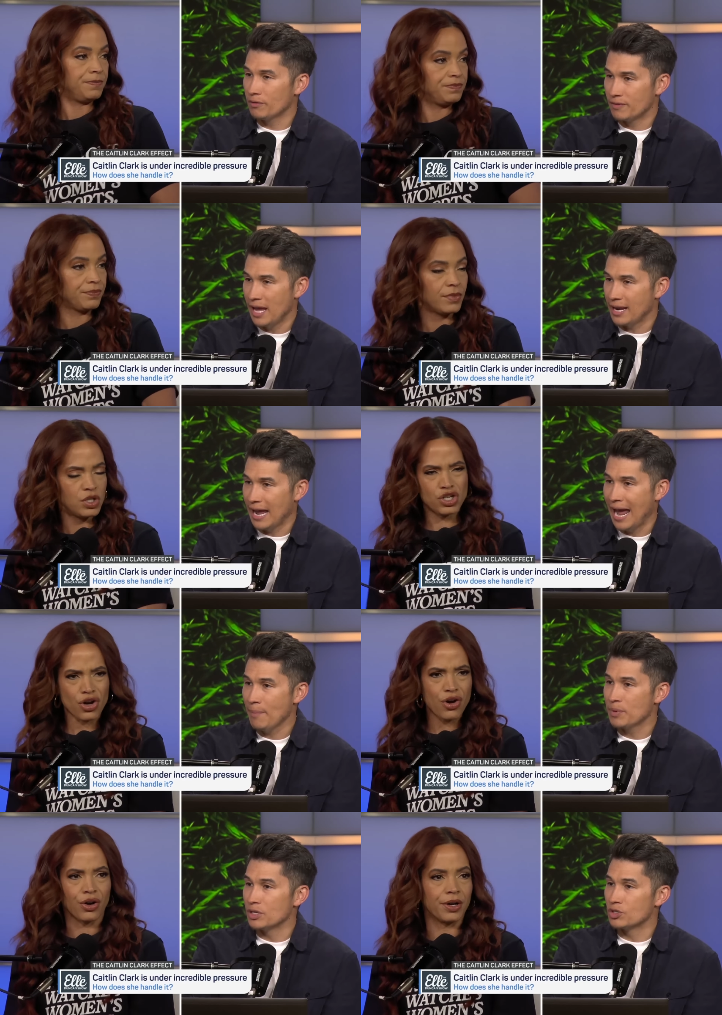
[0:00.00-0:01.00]
Speaker 1: of that
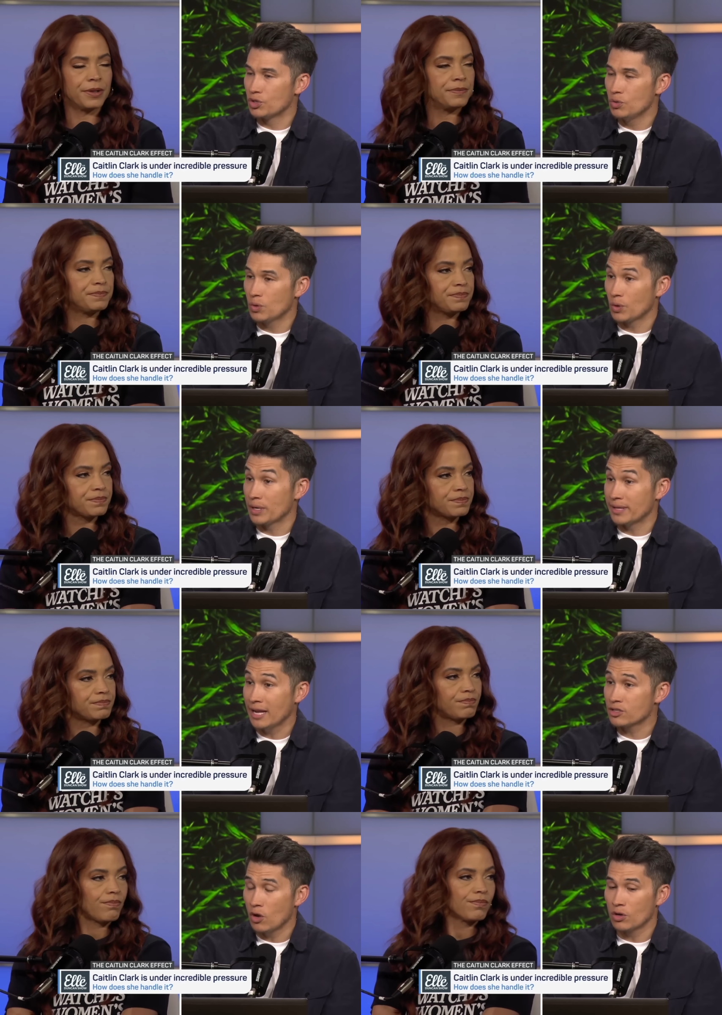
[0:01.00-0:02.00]
happen sure. to her, and
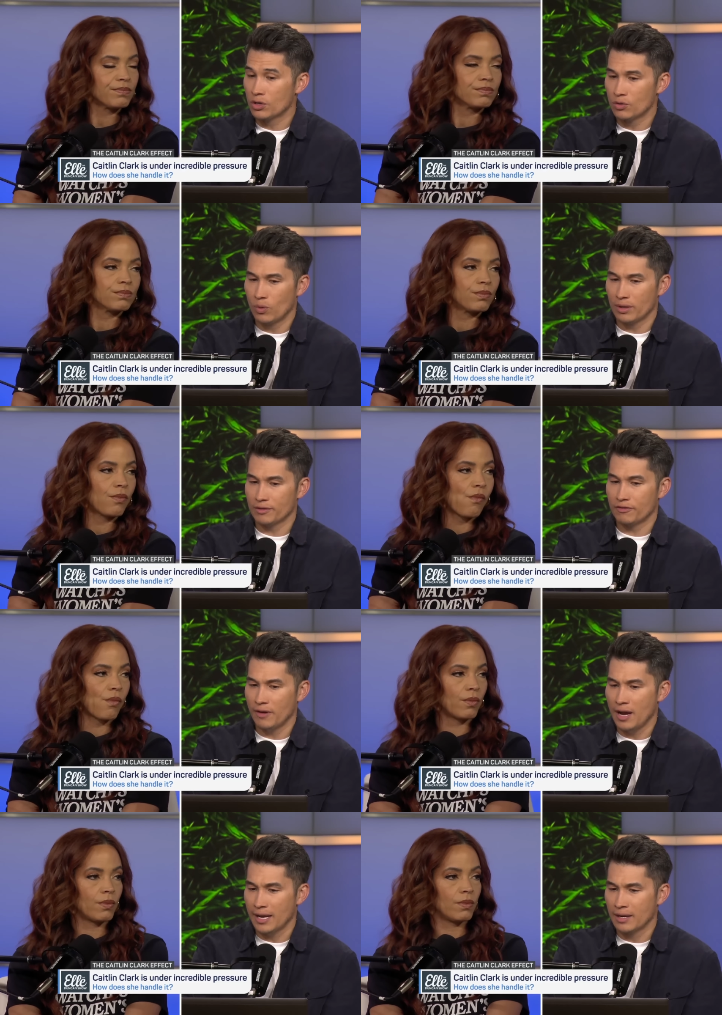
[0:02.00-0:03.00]
that's all good, well, and
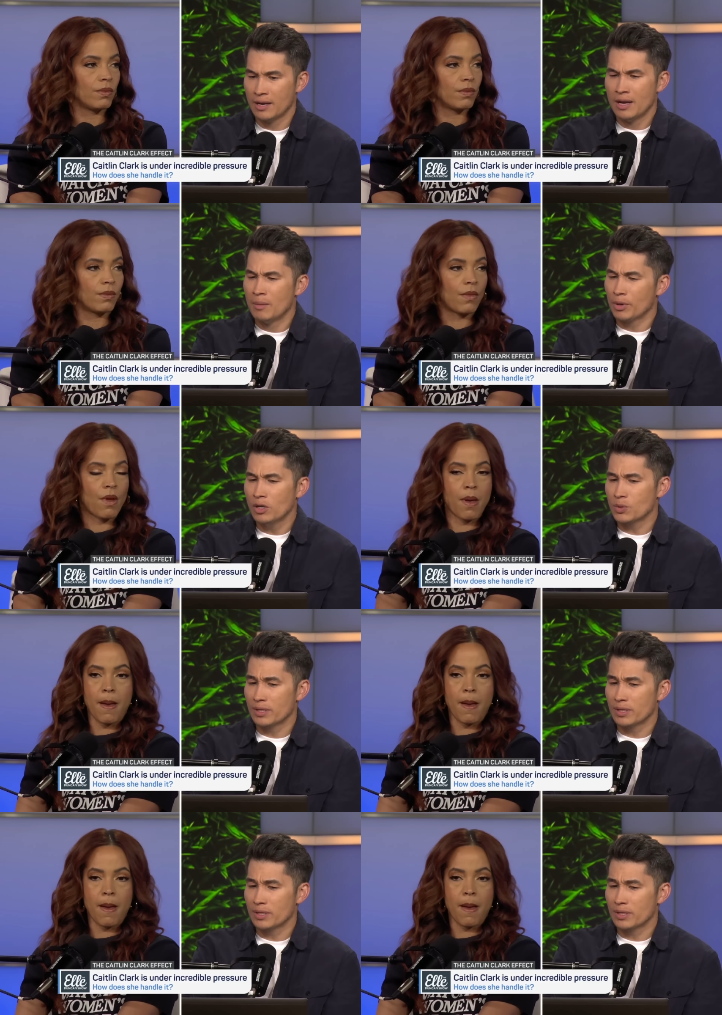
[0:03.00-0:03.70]
fine. But also